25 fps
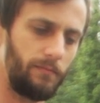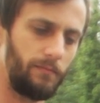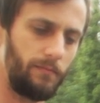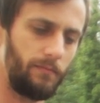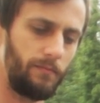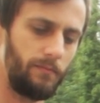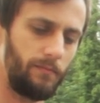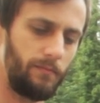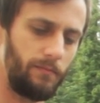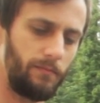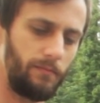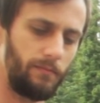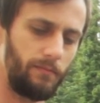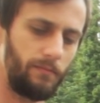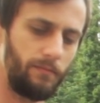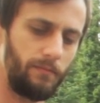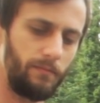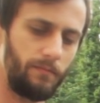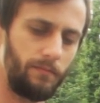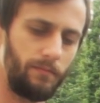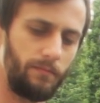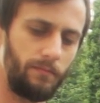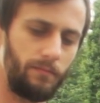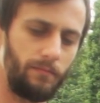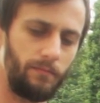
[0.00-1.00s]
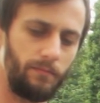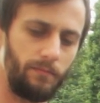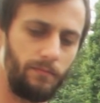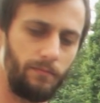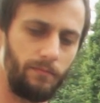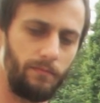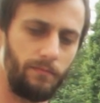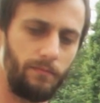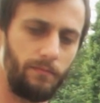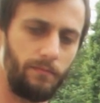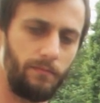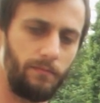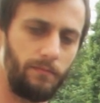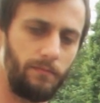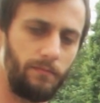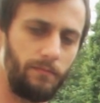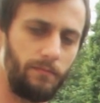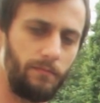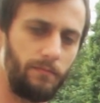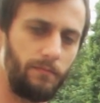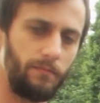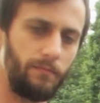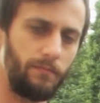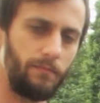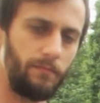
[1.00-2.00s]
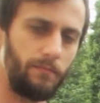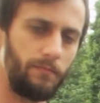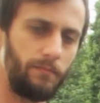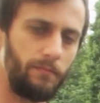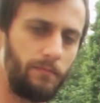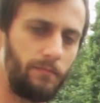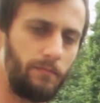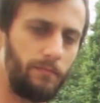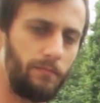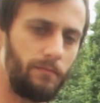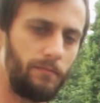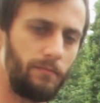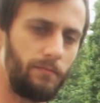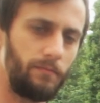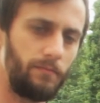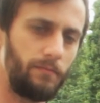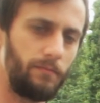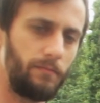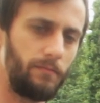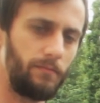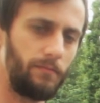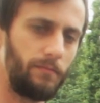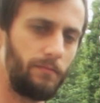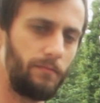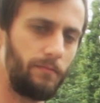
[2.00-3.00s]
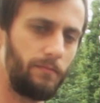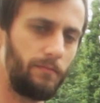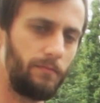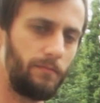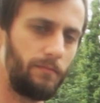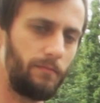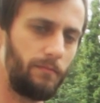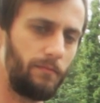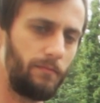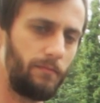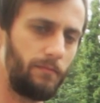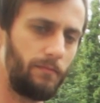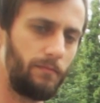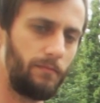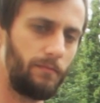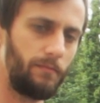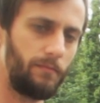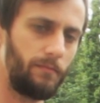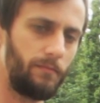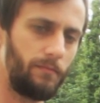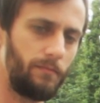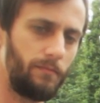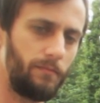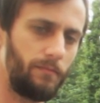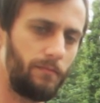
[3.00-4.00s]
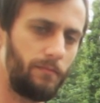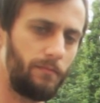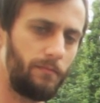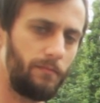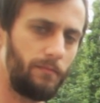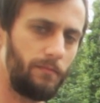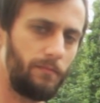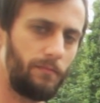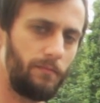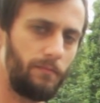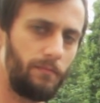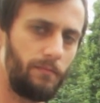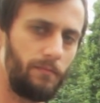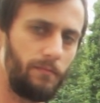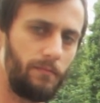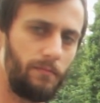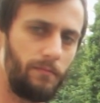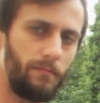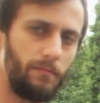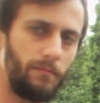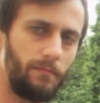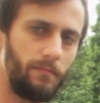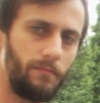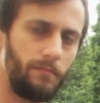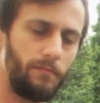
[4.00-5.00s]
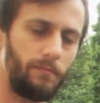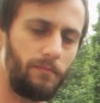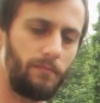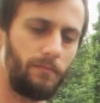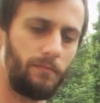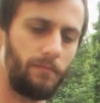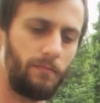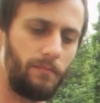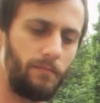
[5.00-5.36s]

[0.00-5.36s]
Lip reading: (not speaking)